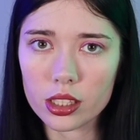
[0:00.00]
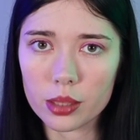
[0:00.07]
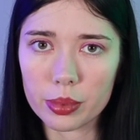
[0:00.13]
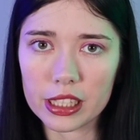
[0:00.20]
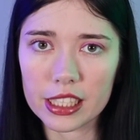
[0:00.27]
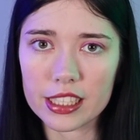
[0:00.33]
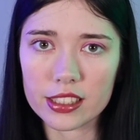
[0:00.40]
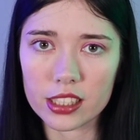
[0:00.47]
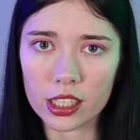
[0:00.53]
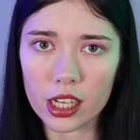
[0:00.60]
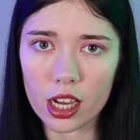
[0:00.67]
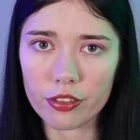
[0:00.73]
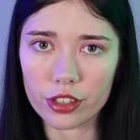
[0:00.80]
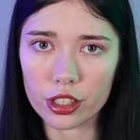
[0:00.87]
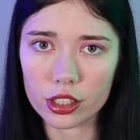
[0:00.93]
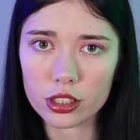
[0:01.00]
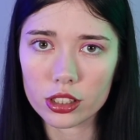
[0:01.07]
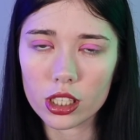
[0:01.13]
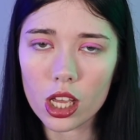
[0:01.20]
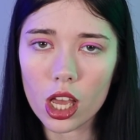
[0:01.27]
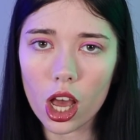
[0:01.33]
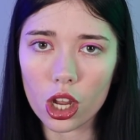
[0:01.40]
the police
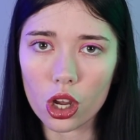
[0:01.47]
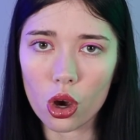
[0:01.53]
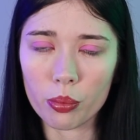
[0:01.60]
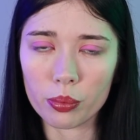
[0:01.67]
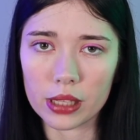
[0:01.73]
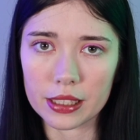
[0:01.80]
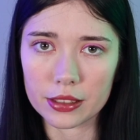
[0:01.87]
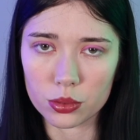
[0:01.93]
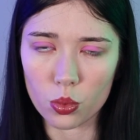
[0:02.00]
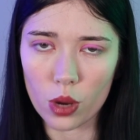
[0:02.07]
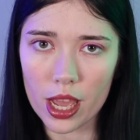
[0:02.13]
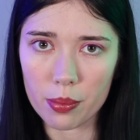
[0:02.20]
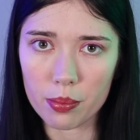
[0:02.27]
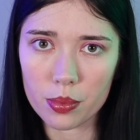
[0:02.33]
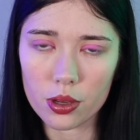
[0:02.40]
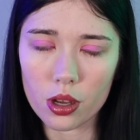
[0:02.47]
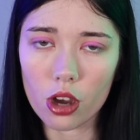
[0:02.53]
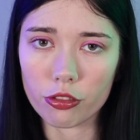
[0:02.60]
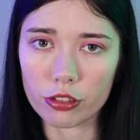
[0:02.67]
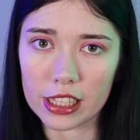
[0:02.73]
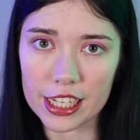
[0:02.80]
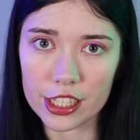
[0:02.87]
uncovered a complex web
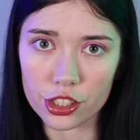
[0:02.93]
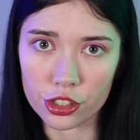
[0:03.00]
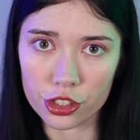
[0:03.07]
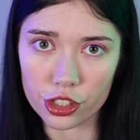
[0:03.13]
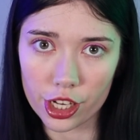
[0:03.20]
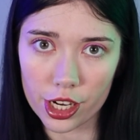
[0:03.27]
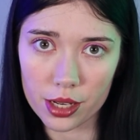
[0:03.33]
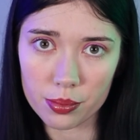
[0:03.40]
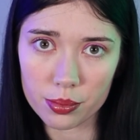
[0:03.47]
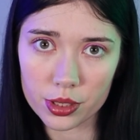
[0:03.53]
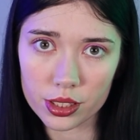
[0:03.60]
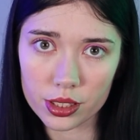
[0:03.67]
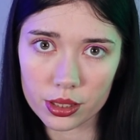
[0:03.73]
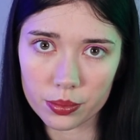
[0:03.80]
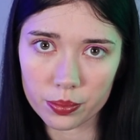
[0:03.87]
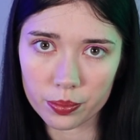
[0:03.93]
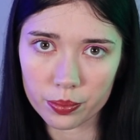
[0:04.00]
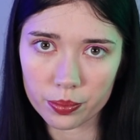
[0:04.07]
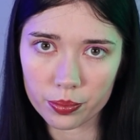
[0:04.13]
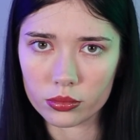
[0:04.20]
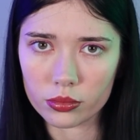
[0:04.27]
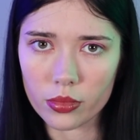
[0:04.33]
of relationships
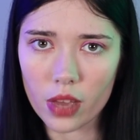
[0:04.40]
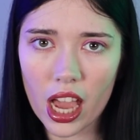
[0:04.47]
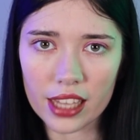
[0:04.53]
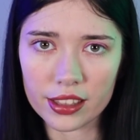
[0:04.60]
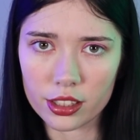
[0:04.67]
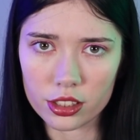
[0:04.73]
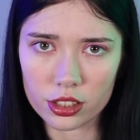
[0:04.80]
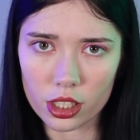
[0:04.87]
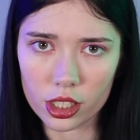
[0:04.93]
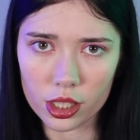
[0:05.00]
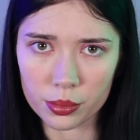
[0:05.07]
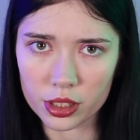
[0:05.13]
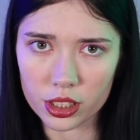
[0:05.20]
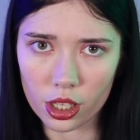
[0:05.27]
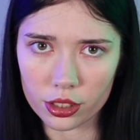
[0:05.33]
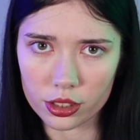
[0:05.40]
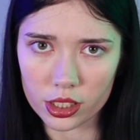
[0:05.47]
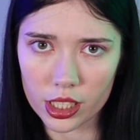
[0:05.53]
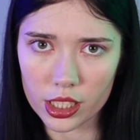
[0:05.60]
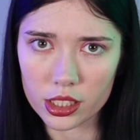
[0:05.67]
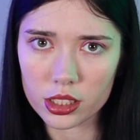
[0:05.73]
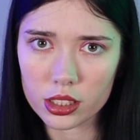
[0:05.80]
and the
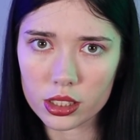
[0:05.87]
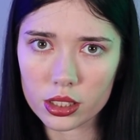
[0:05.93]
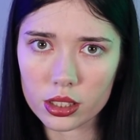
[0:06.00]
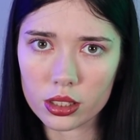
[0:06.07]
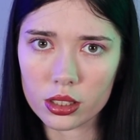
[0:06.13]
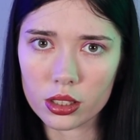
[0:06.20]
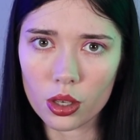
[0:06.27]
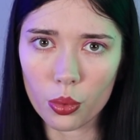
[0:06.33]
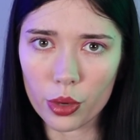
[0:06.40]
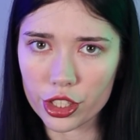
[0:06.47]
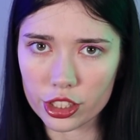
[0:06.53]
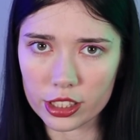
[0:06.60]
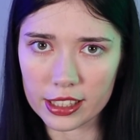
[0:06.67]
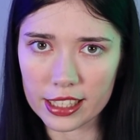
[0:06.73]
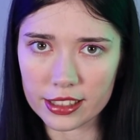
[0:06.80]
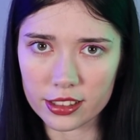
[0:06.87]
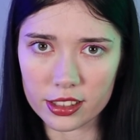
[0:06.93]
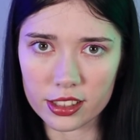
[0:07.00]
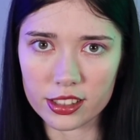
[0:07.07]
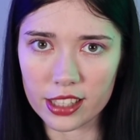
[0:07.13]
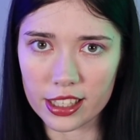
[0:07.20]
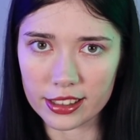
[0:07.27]
circumstances which had led
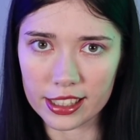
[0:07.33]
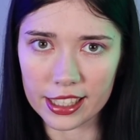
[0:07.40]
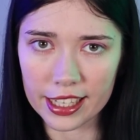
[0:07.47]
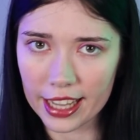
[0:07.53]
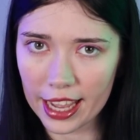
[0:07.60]
to this deadly